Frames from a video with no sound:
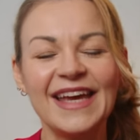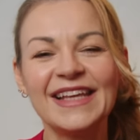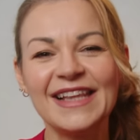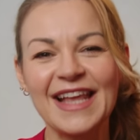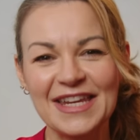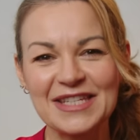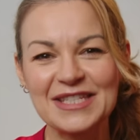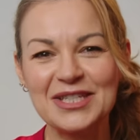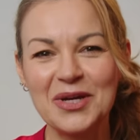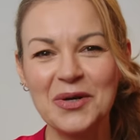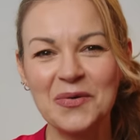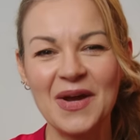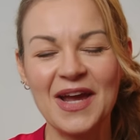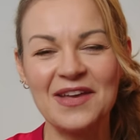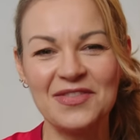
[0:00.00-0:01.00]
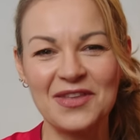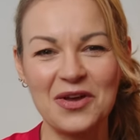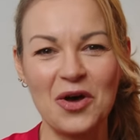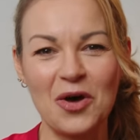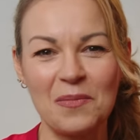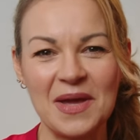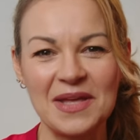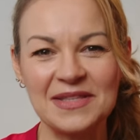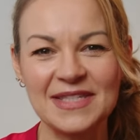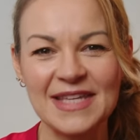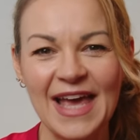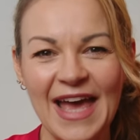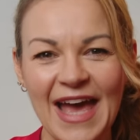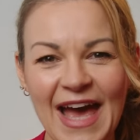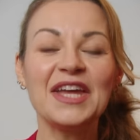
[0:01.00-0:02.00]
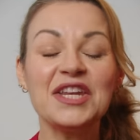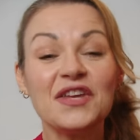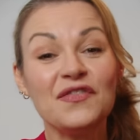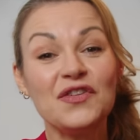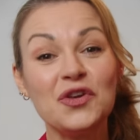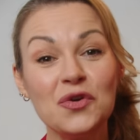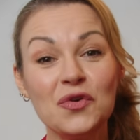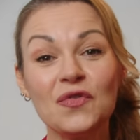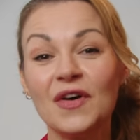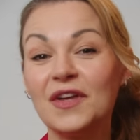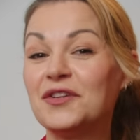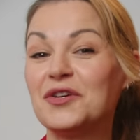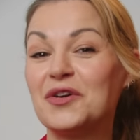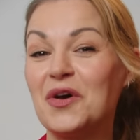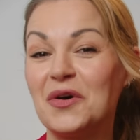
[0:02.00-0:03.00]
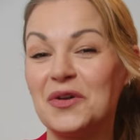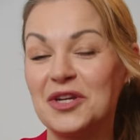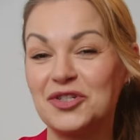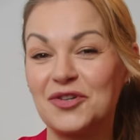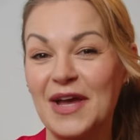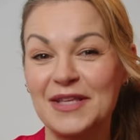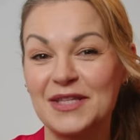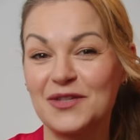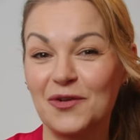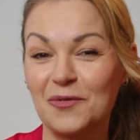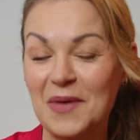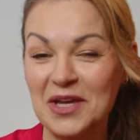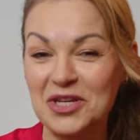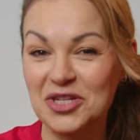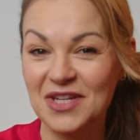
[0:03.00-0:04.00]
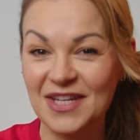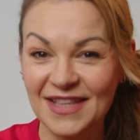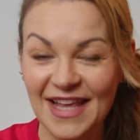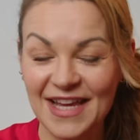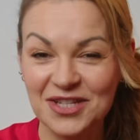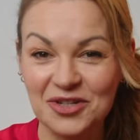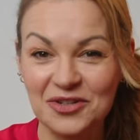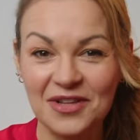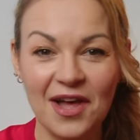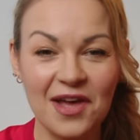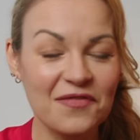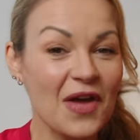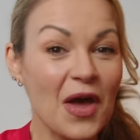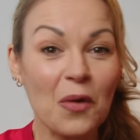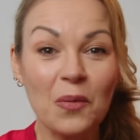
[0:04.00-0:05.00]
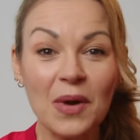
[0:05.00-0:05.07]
Let us know in the comments. And if you've undergone a transformation in later life,